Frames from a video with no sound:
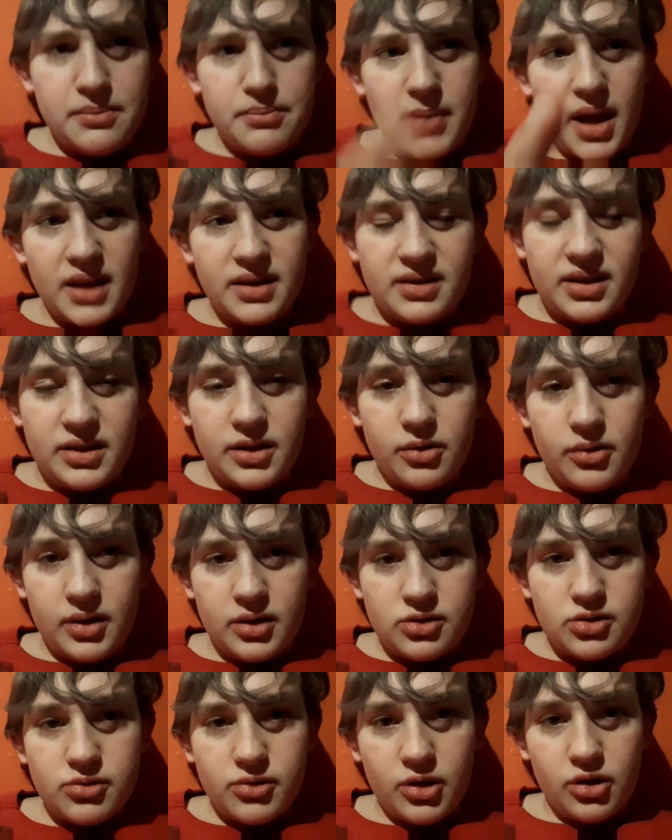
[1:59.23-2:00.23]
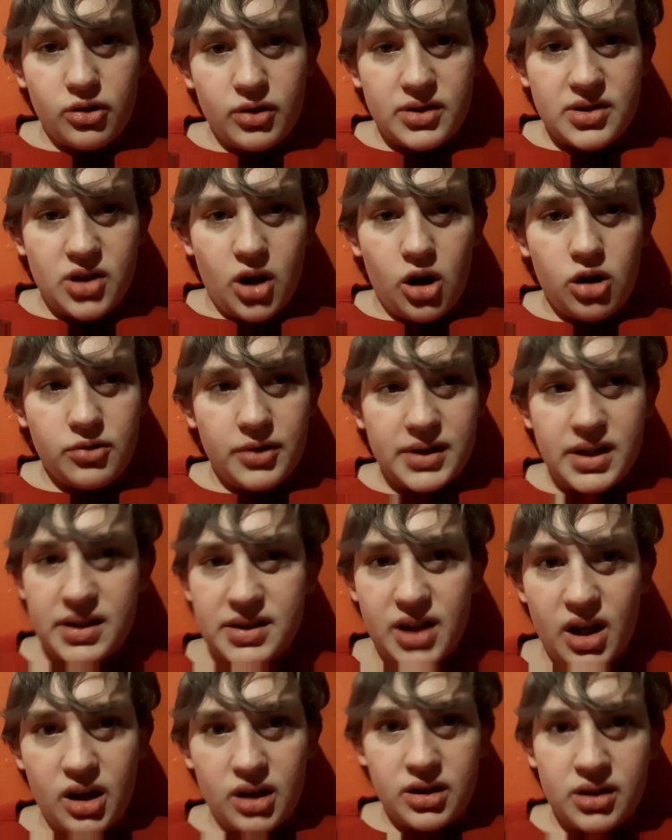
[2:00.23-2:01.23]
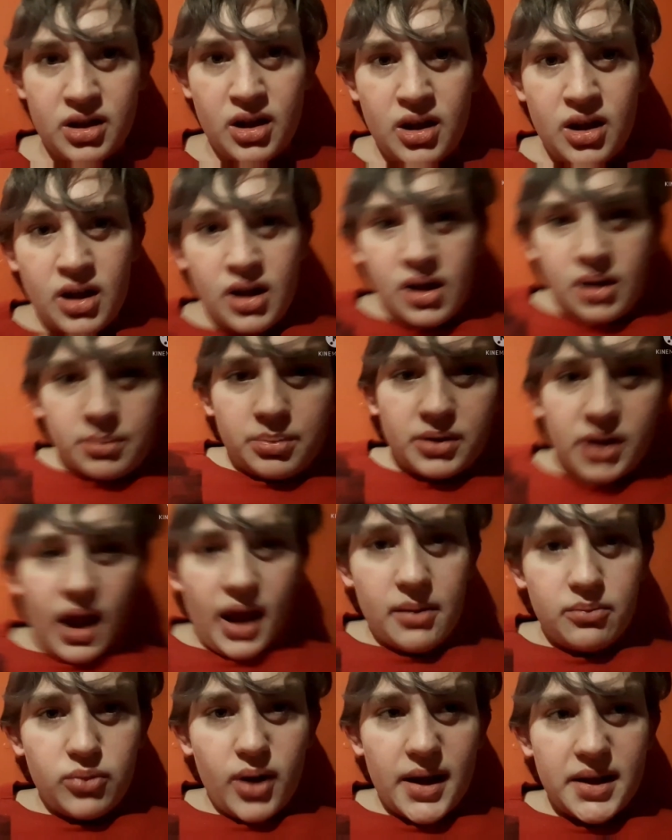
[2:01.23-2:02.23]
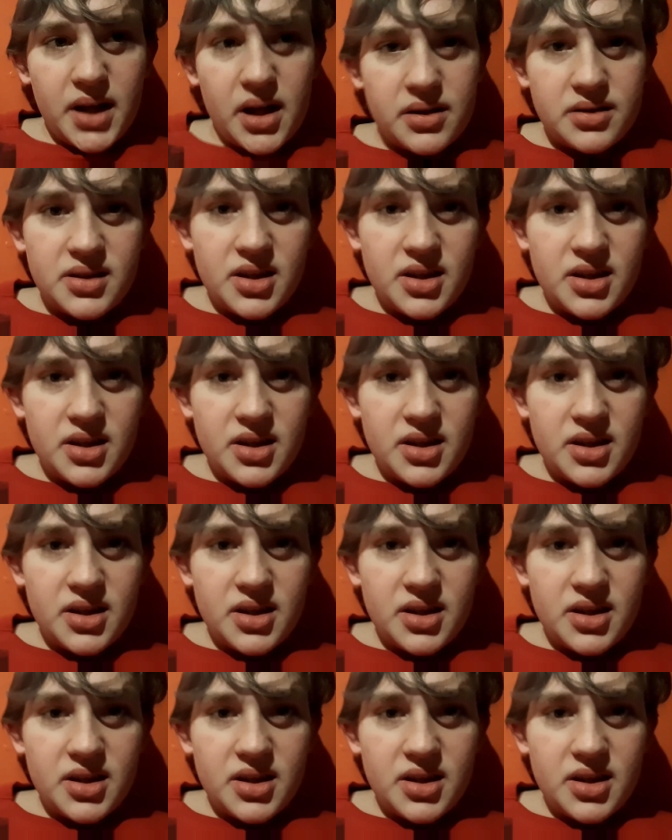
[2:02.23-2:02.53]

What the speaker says: made the new intro, it's already done, but I'm waiting